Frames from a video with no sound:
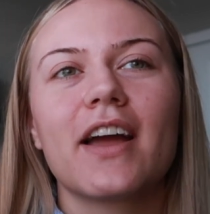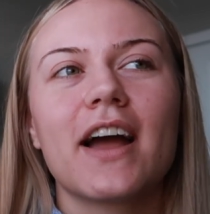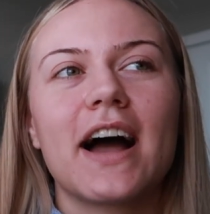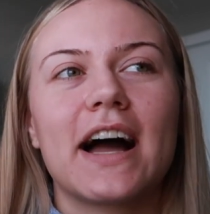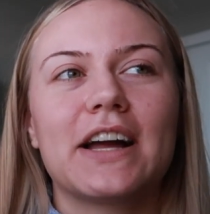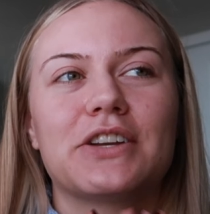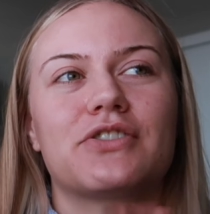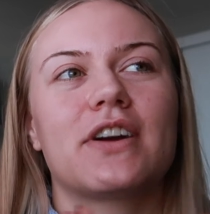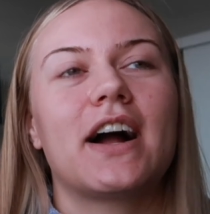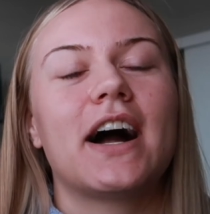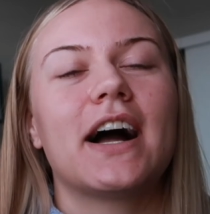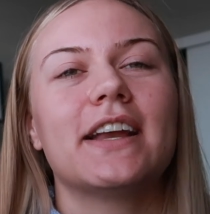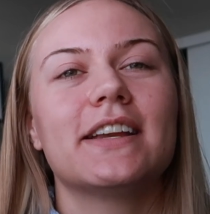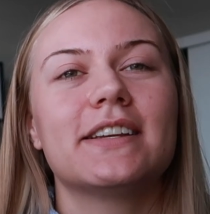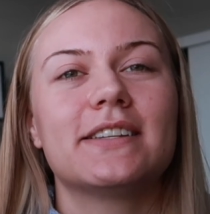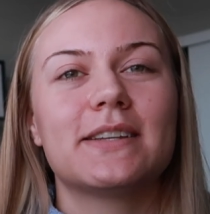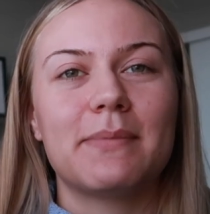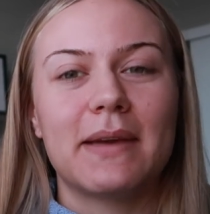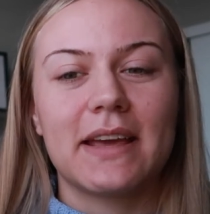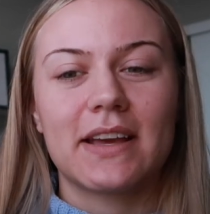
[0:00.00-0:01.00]
I
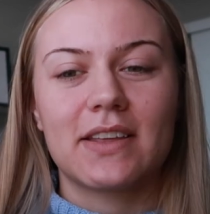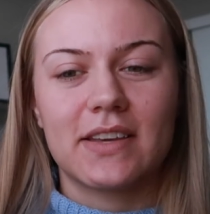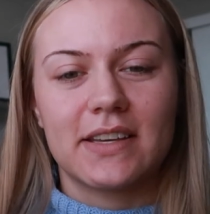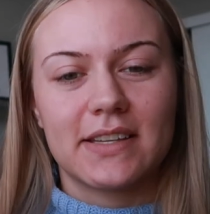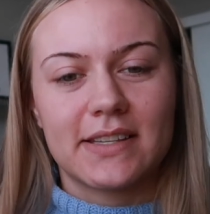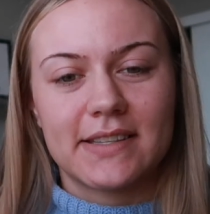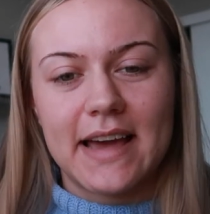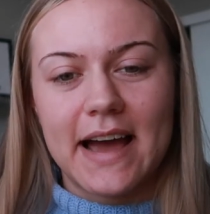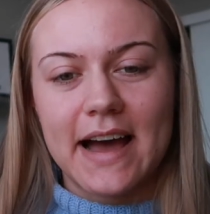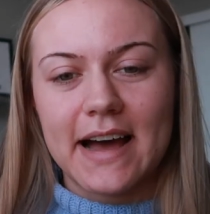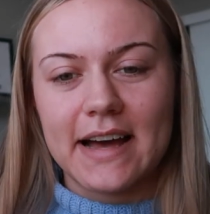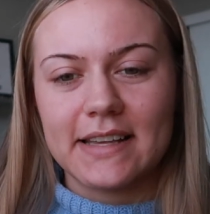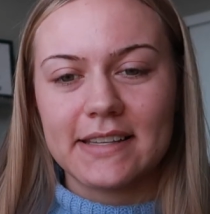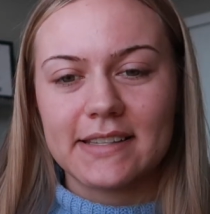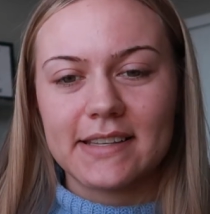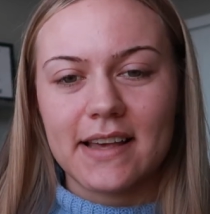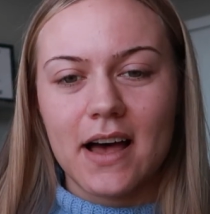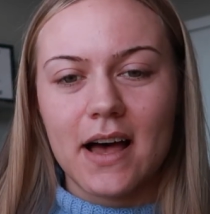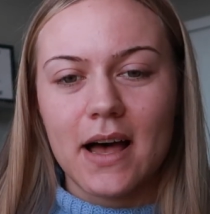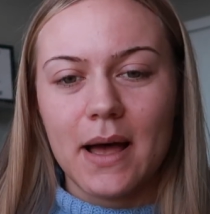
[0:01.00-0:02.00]
tried to make this
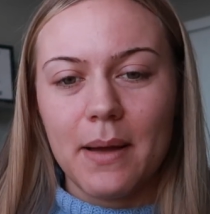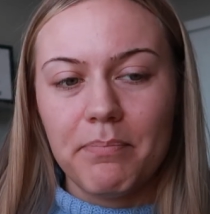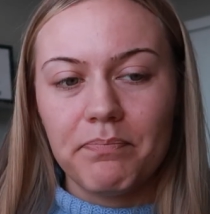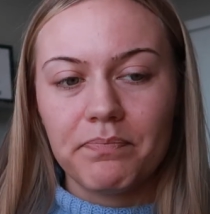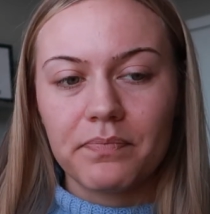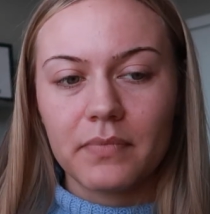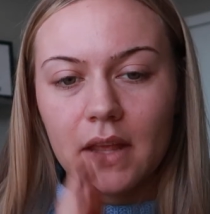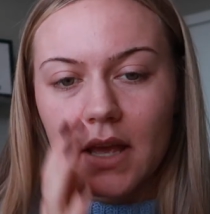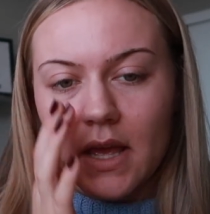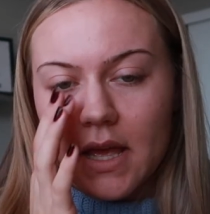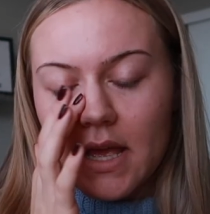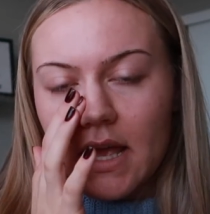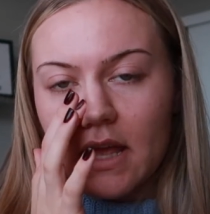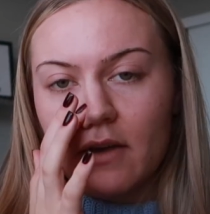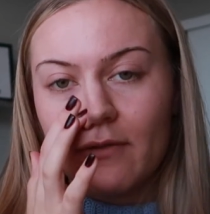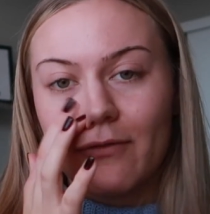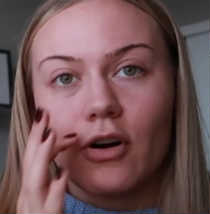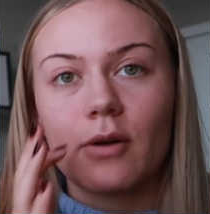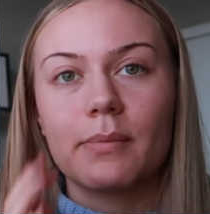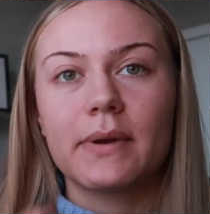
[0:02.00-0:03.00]
as
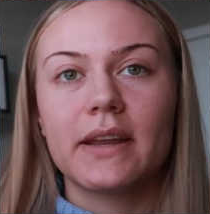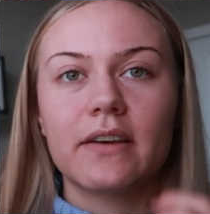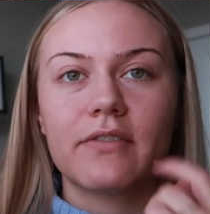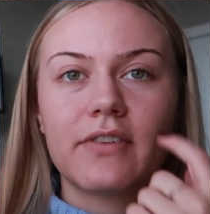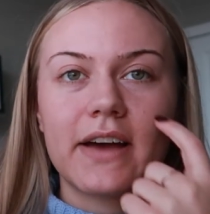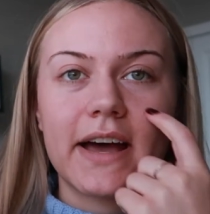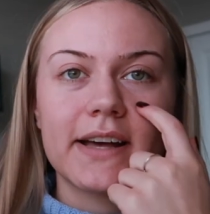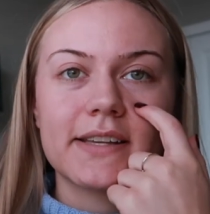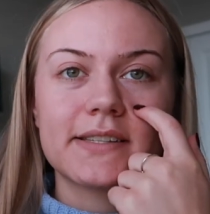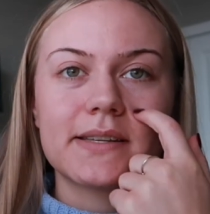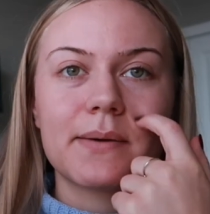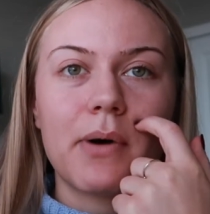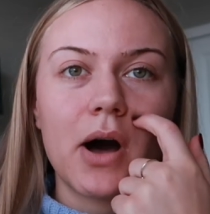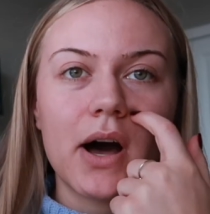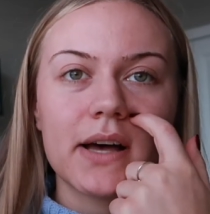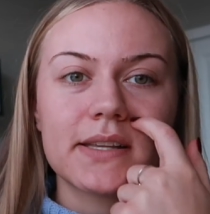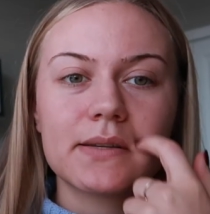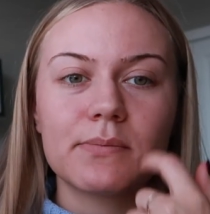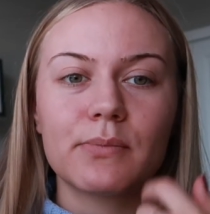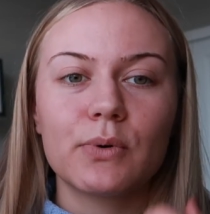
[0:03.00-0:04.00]
informative as
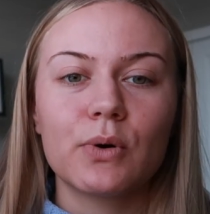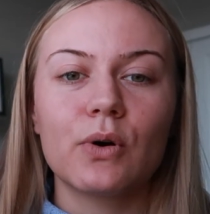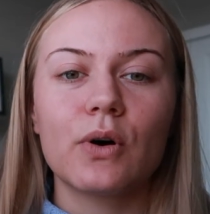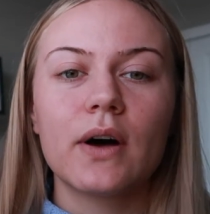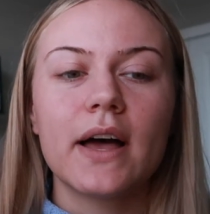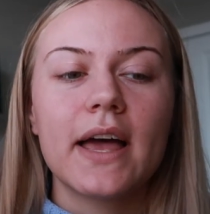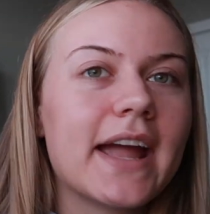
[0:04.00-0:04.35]
possible.